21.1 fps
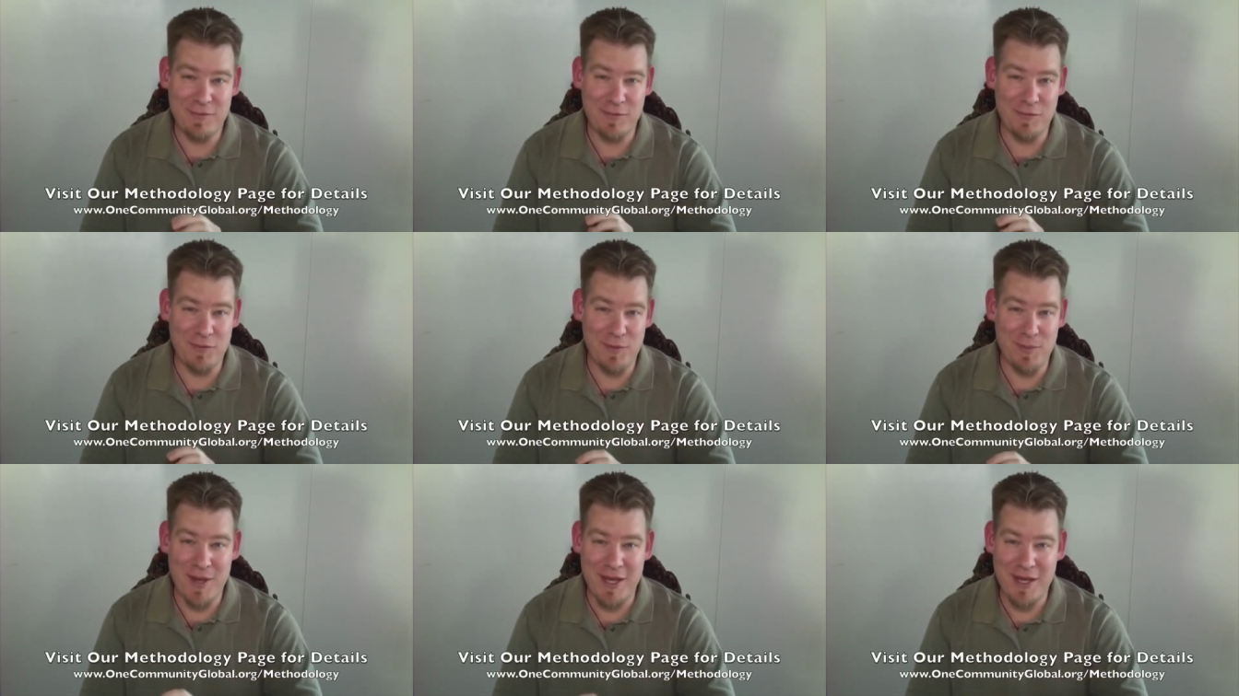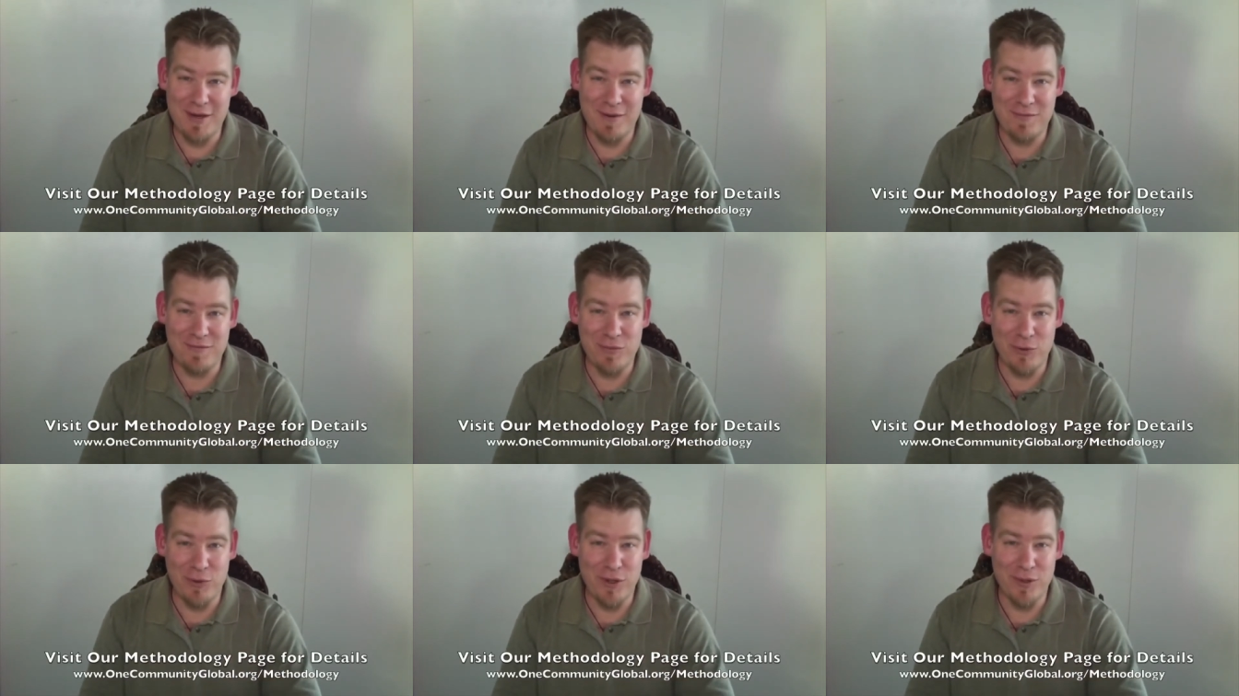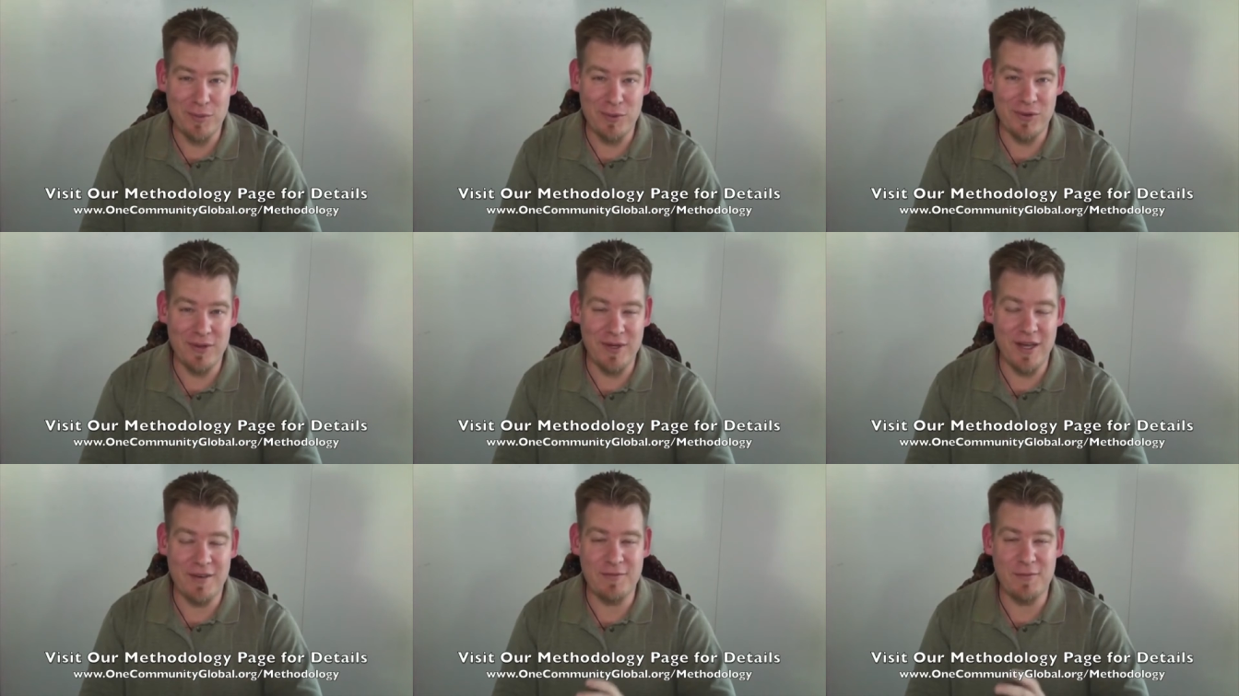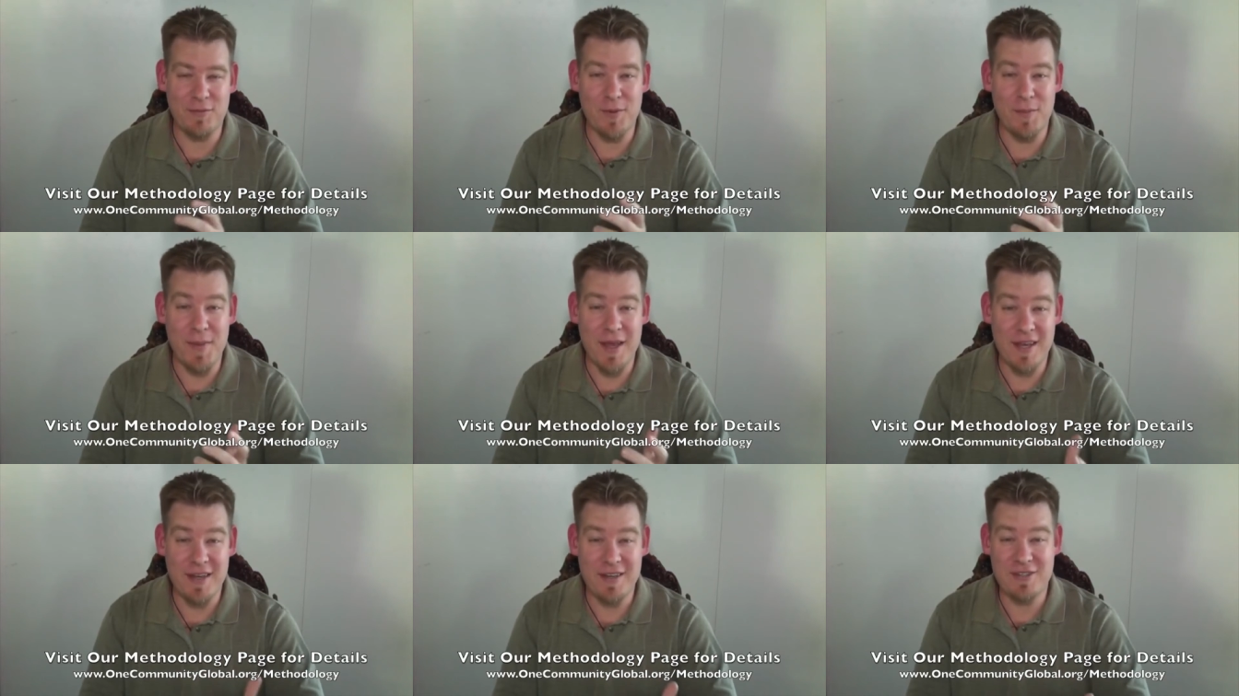if we make it affordable enough, and we
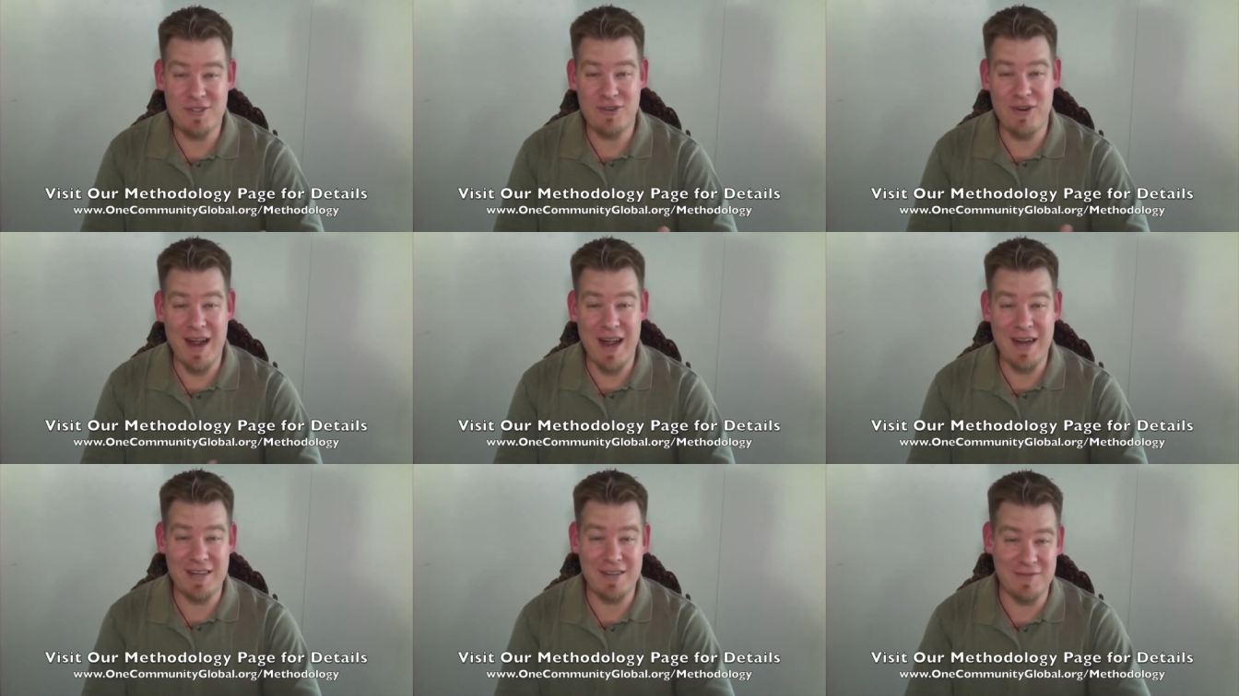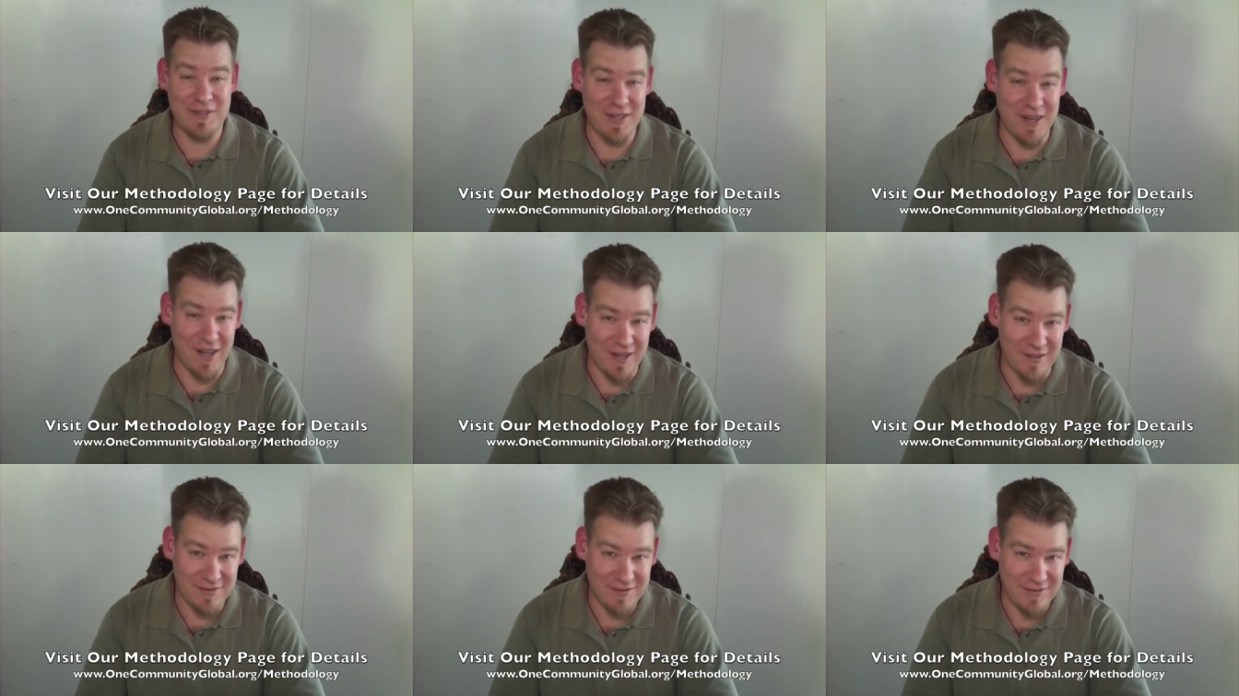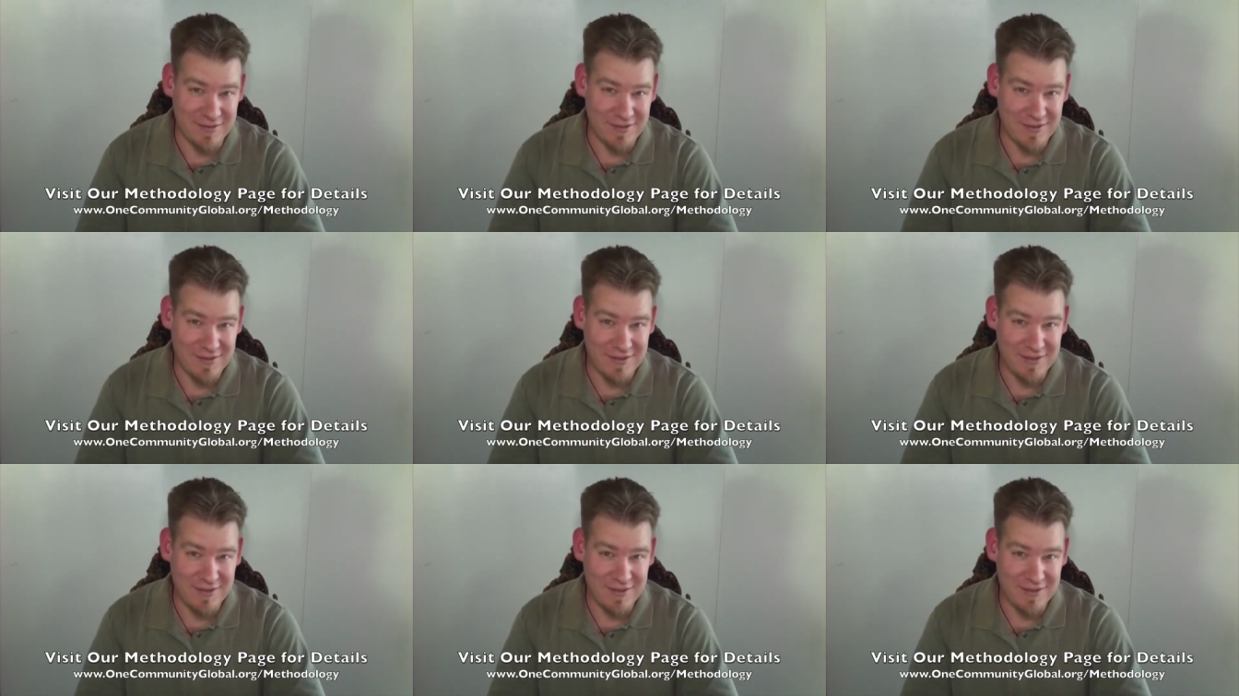make it attractive enough,